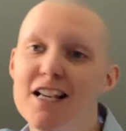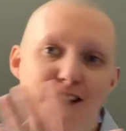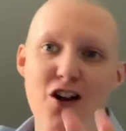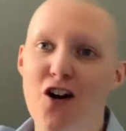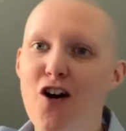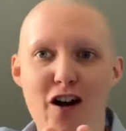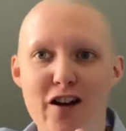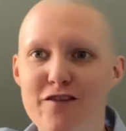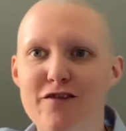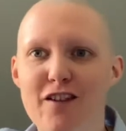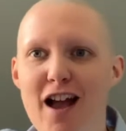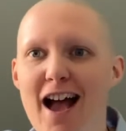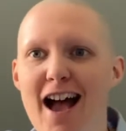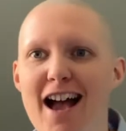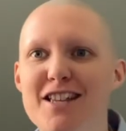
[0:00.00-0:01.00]
As I've
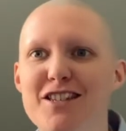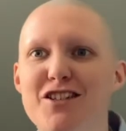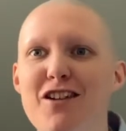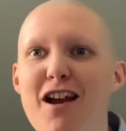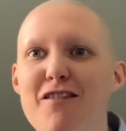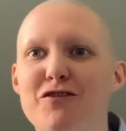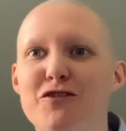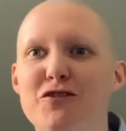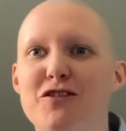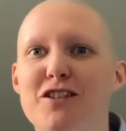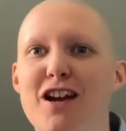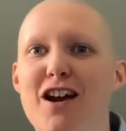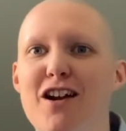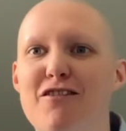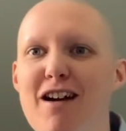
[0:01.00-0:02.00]
travelled
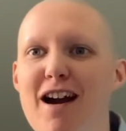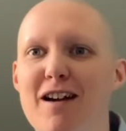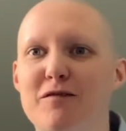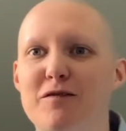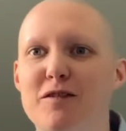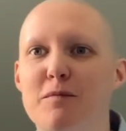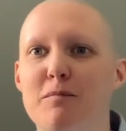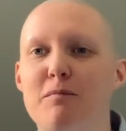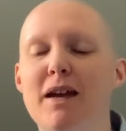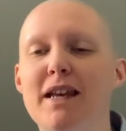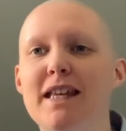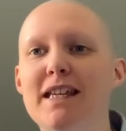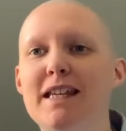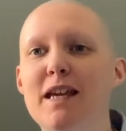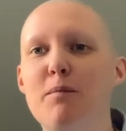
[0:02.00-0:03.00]
around,
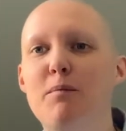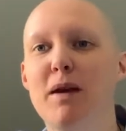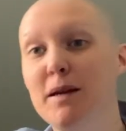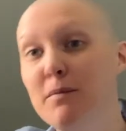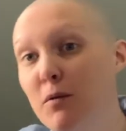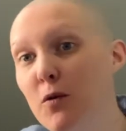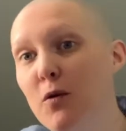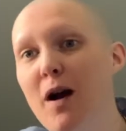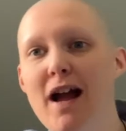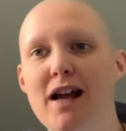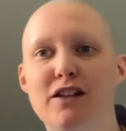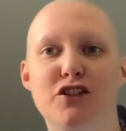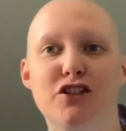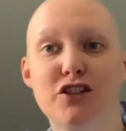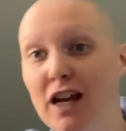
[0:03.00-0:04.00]
many people and
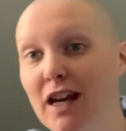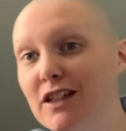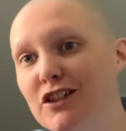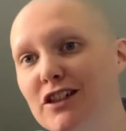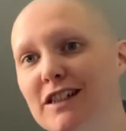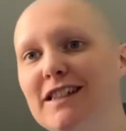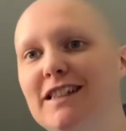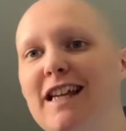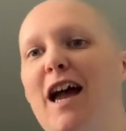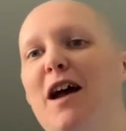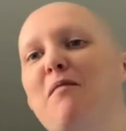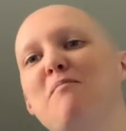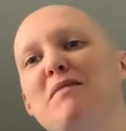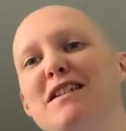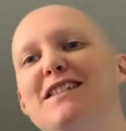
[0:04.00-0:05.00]
churches
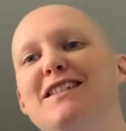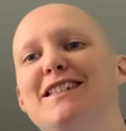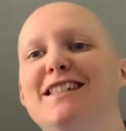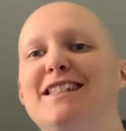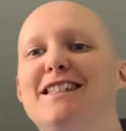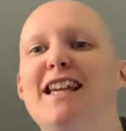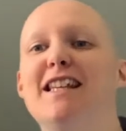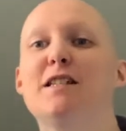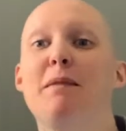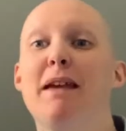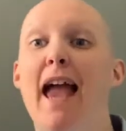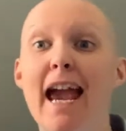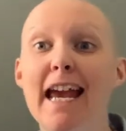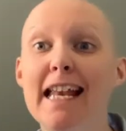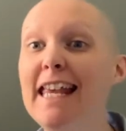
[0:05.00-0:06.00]
and ministers say to me,
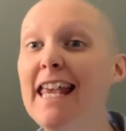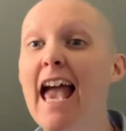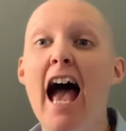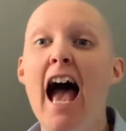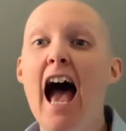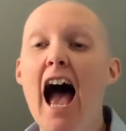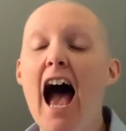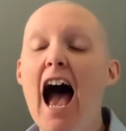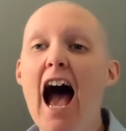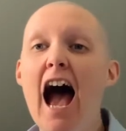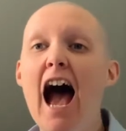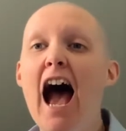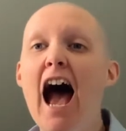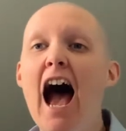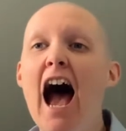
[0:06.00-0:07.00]
Hayley,
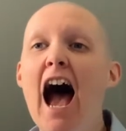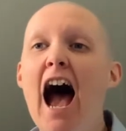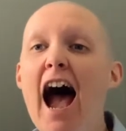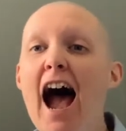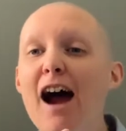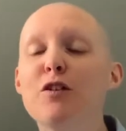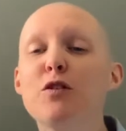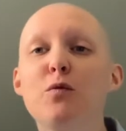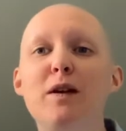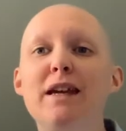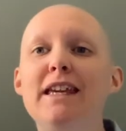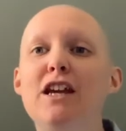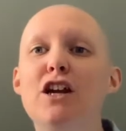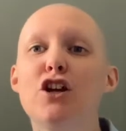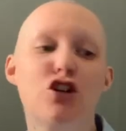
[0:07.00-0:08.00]
how do
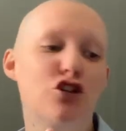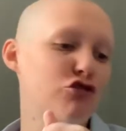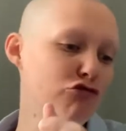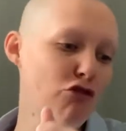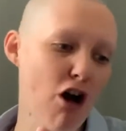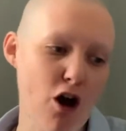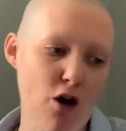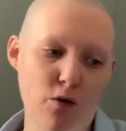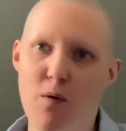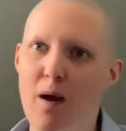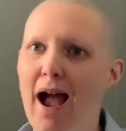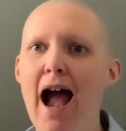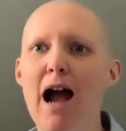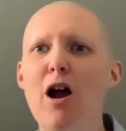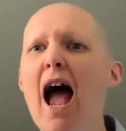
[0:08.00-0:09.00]
we grow?
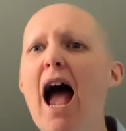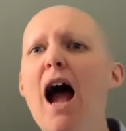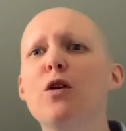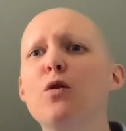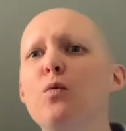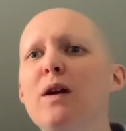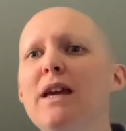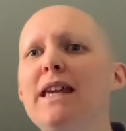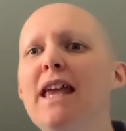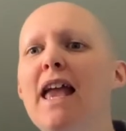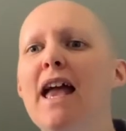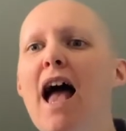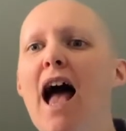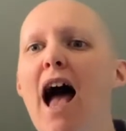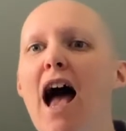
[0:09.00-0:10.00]
How do we
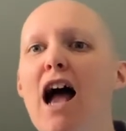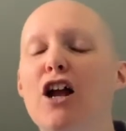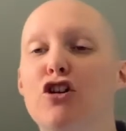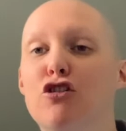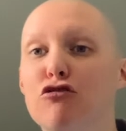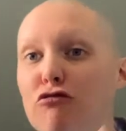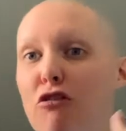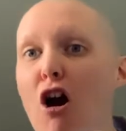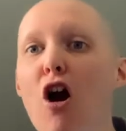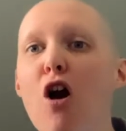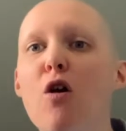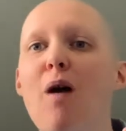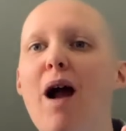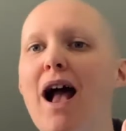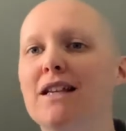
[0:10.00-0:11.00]

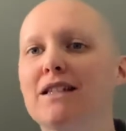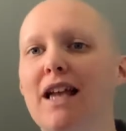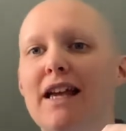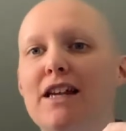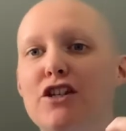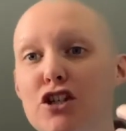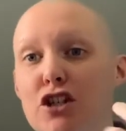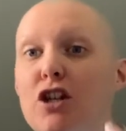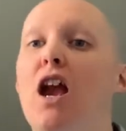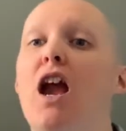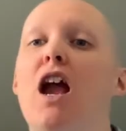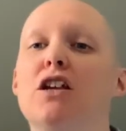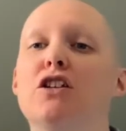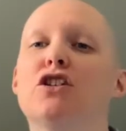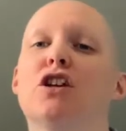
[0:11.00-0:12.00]
grow as a
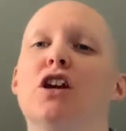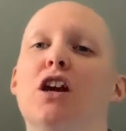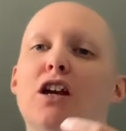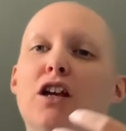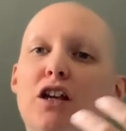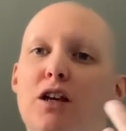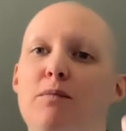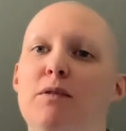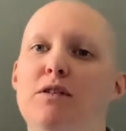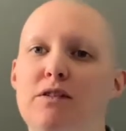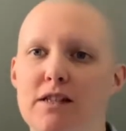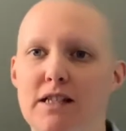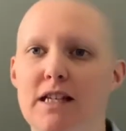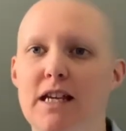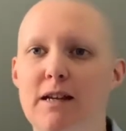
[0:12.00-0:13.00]
church
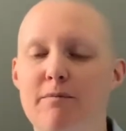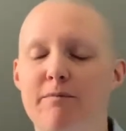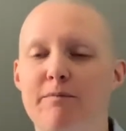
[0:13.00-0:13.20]
community?